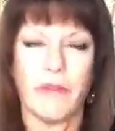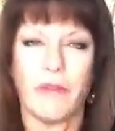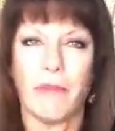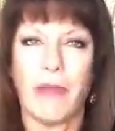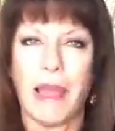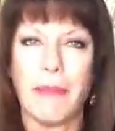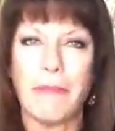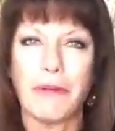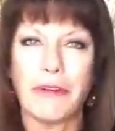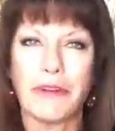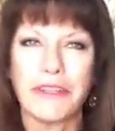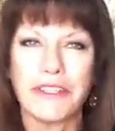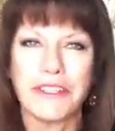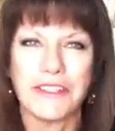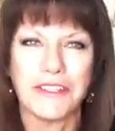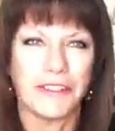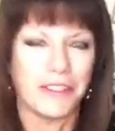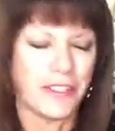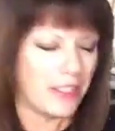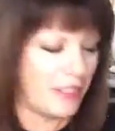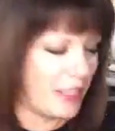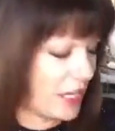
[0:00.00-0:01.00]
of my
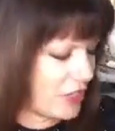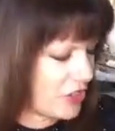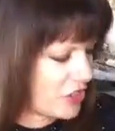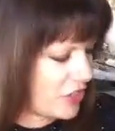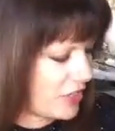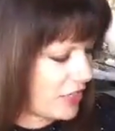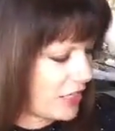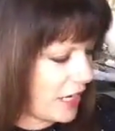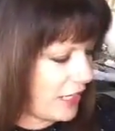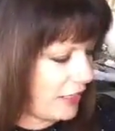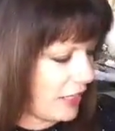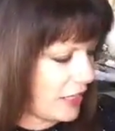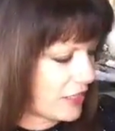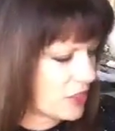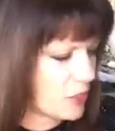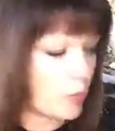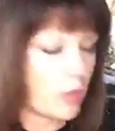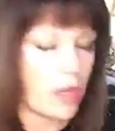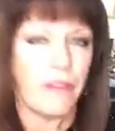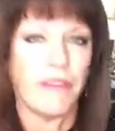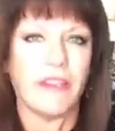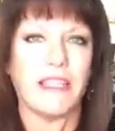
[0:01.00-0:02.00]
personal collection that I like
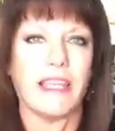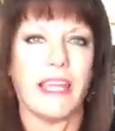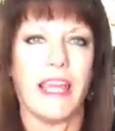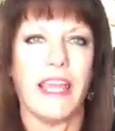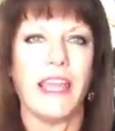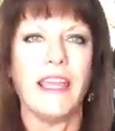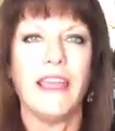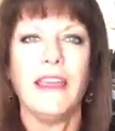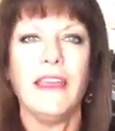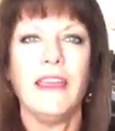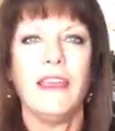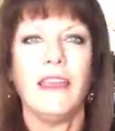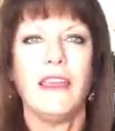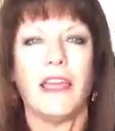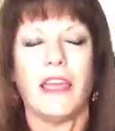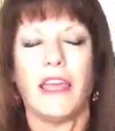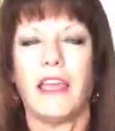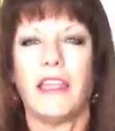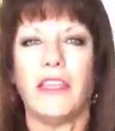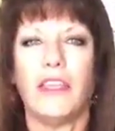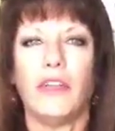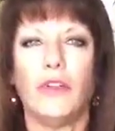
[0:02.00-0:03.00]
to wear every day.
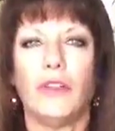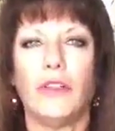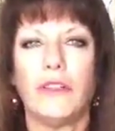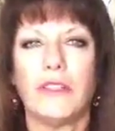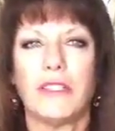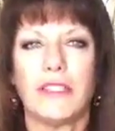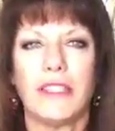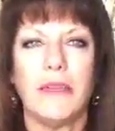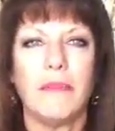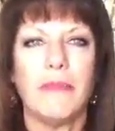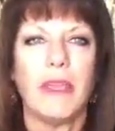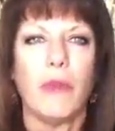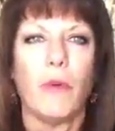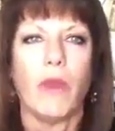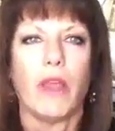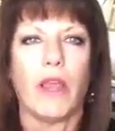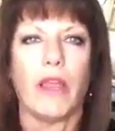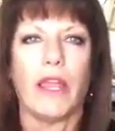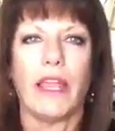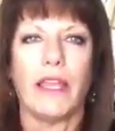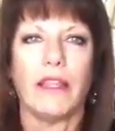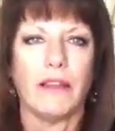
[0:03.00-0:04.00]
And you'll see me
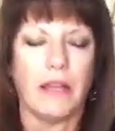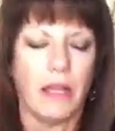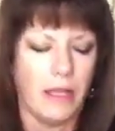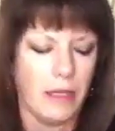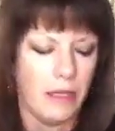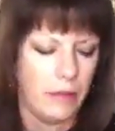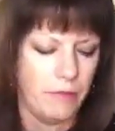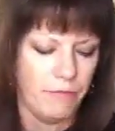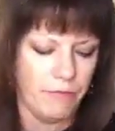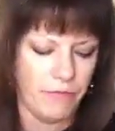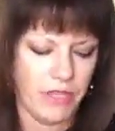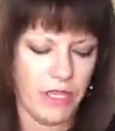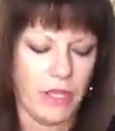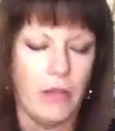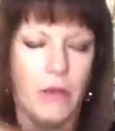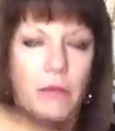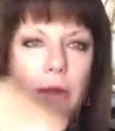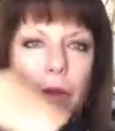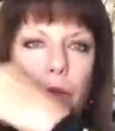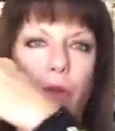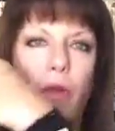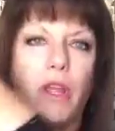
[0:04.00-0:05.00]
wearing,
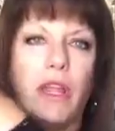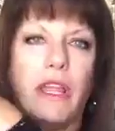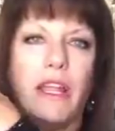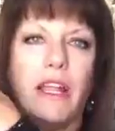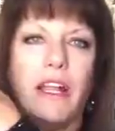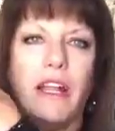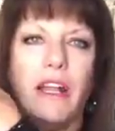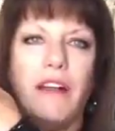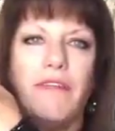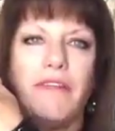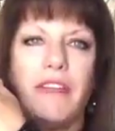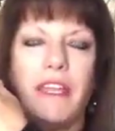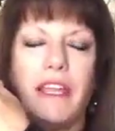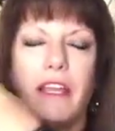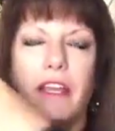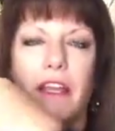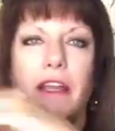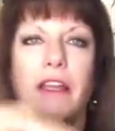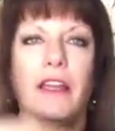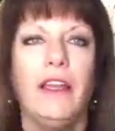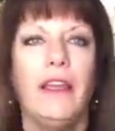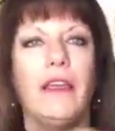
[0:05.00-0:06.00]
I'm wearing a cuff
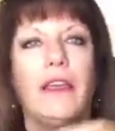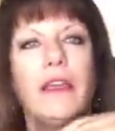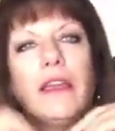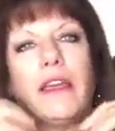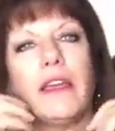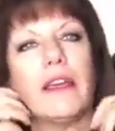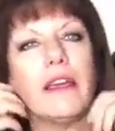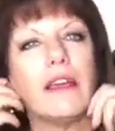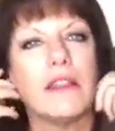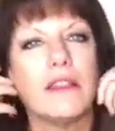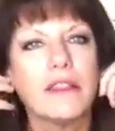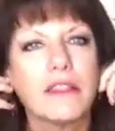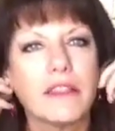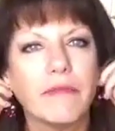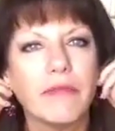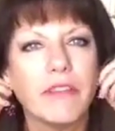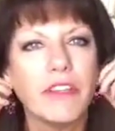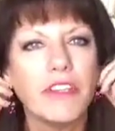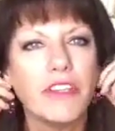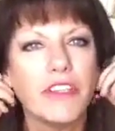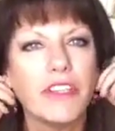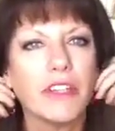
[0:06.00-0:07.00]
here and
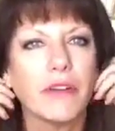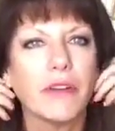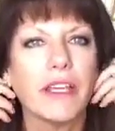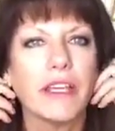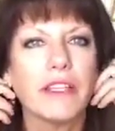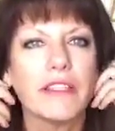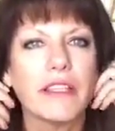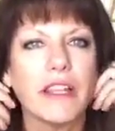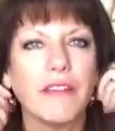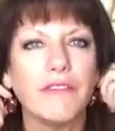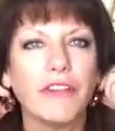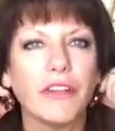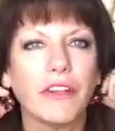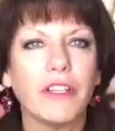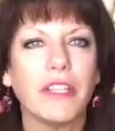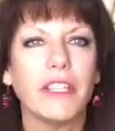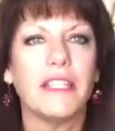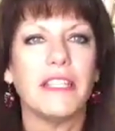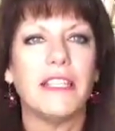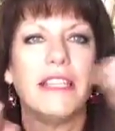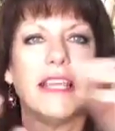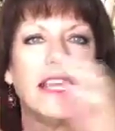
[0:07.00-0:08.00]
some vintage earrings that I've turned
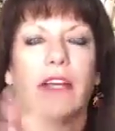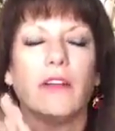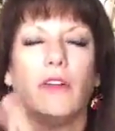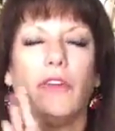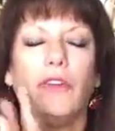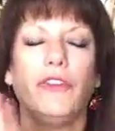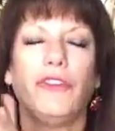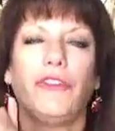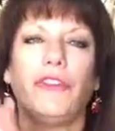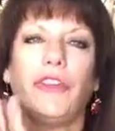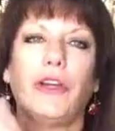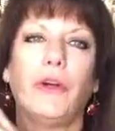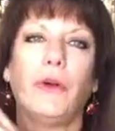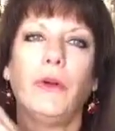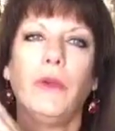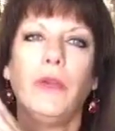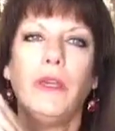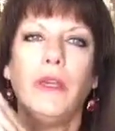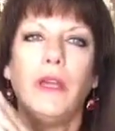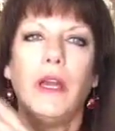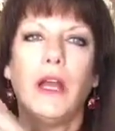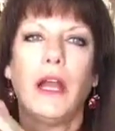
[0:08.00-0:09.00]
into dangles. So
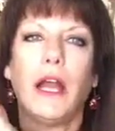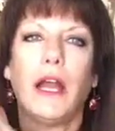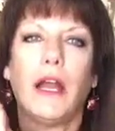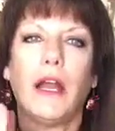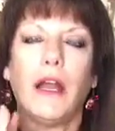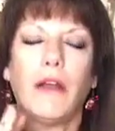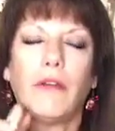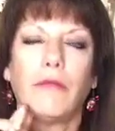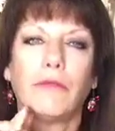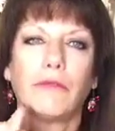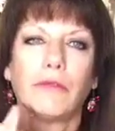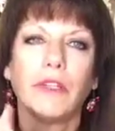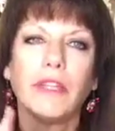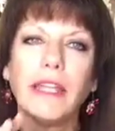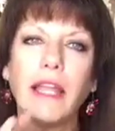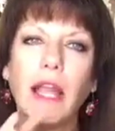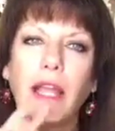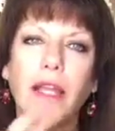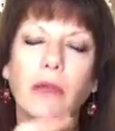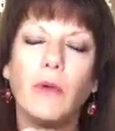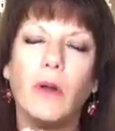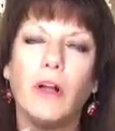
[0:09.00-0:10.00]

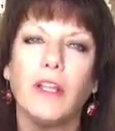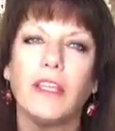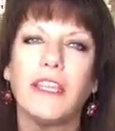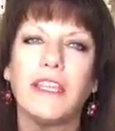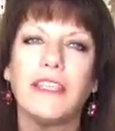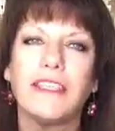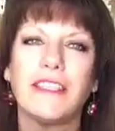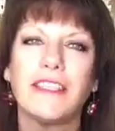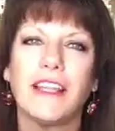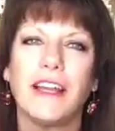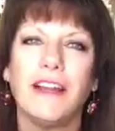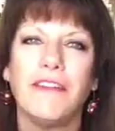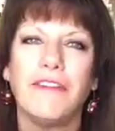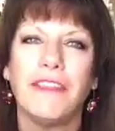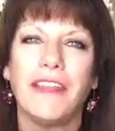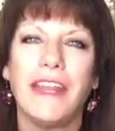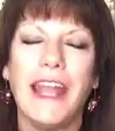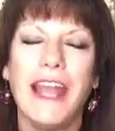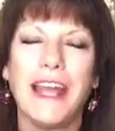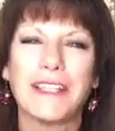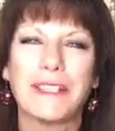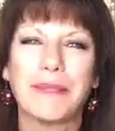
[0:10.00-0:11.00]
really high quality stuff
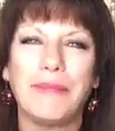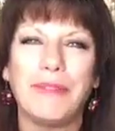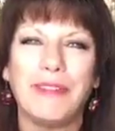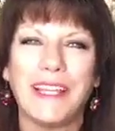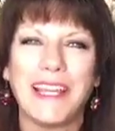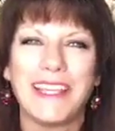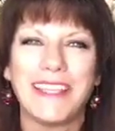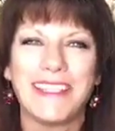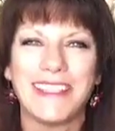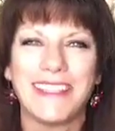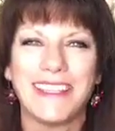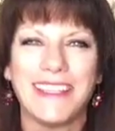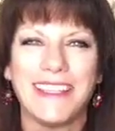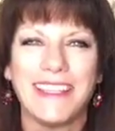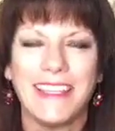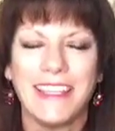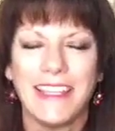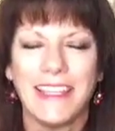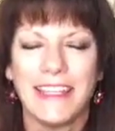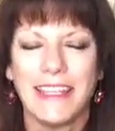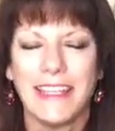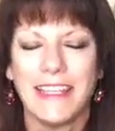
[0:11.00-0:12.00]
that has a place in
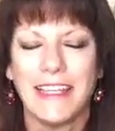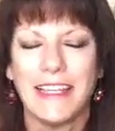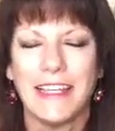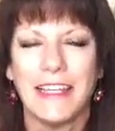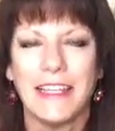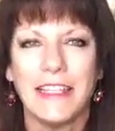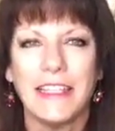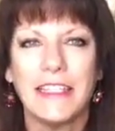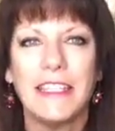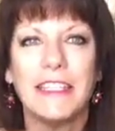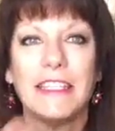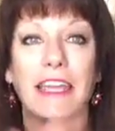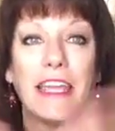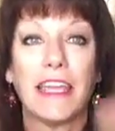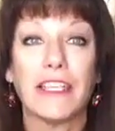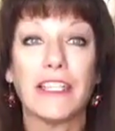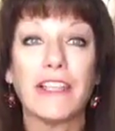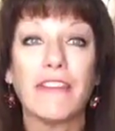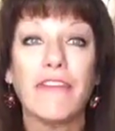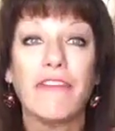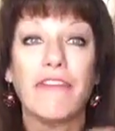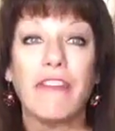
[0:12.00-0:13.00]

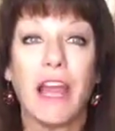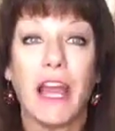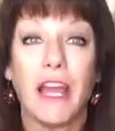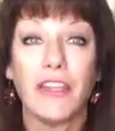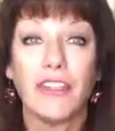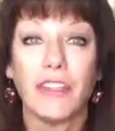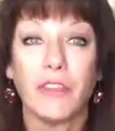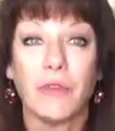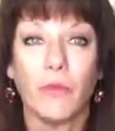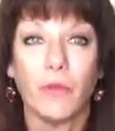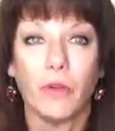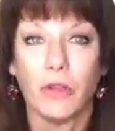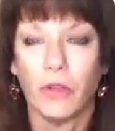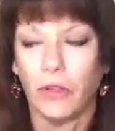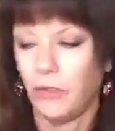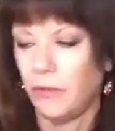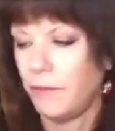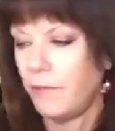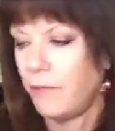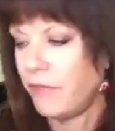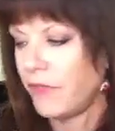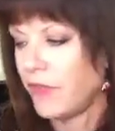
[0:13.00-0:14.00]
today's fashion
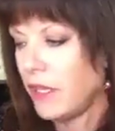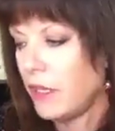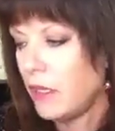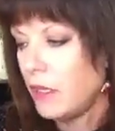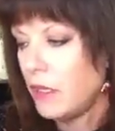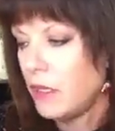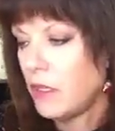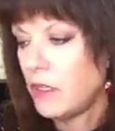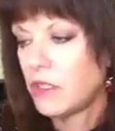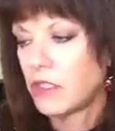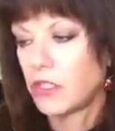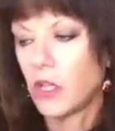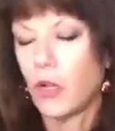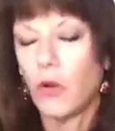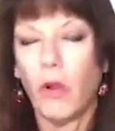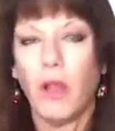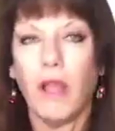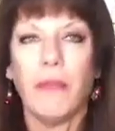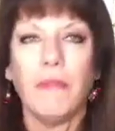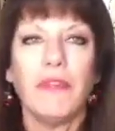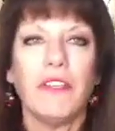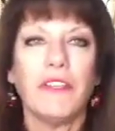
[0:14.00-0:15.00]
world. So
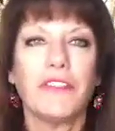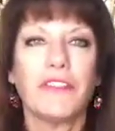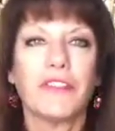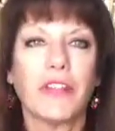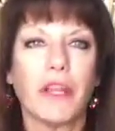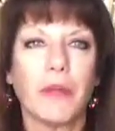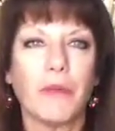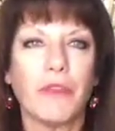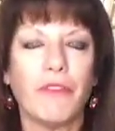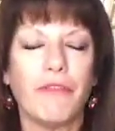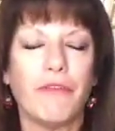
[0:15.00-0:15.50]
I'm going to start with the